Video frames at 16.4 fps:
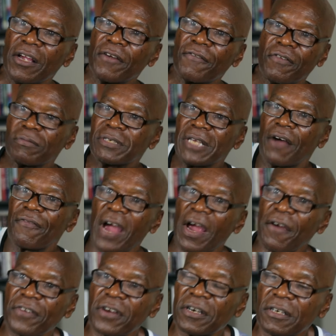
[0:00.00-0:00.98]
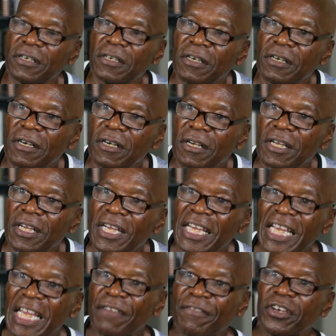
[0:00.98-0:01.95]
from South Africa,
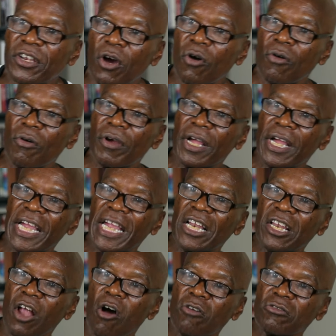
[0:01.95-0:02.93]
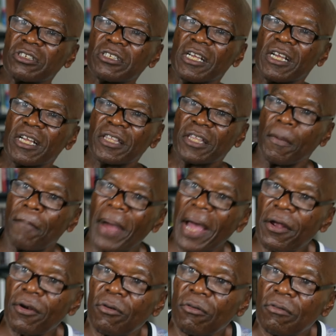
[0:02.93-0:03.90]
even though he lost the
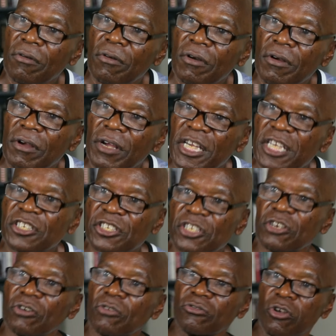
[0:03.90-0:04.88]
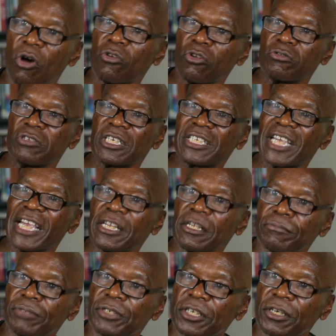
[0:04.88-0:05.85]
battle, he still don't lose his
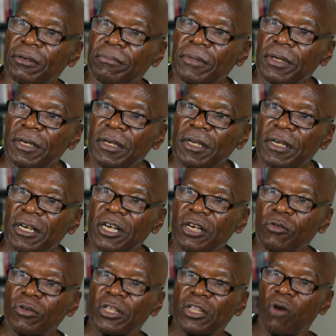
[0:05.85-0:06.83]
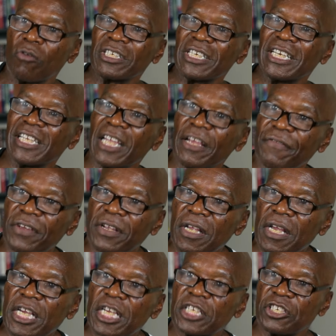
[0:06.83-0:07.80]
kingdomship. Because as long as he's living,
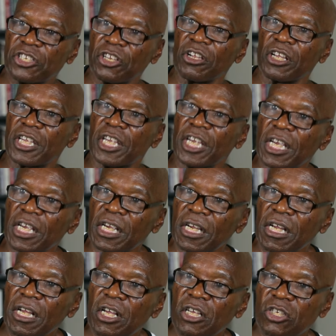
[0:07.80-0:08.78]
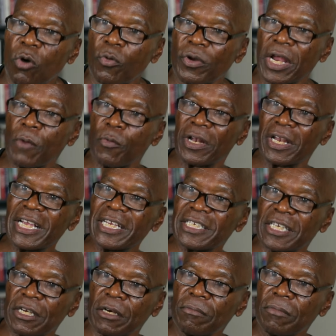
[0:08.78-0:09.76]
he's still a king. So when they release
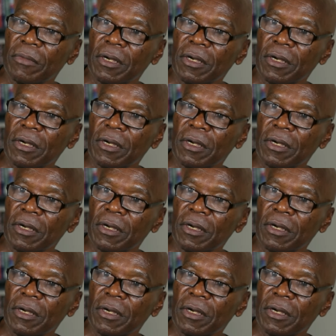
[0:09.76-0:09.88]
him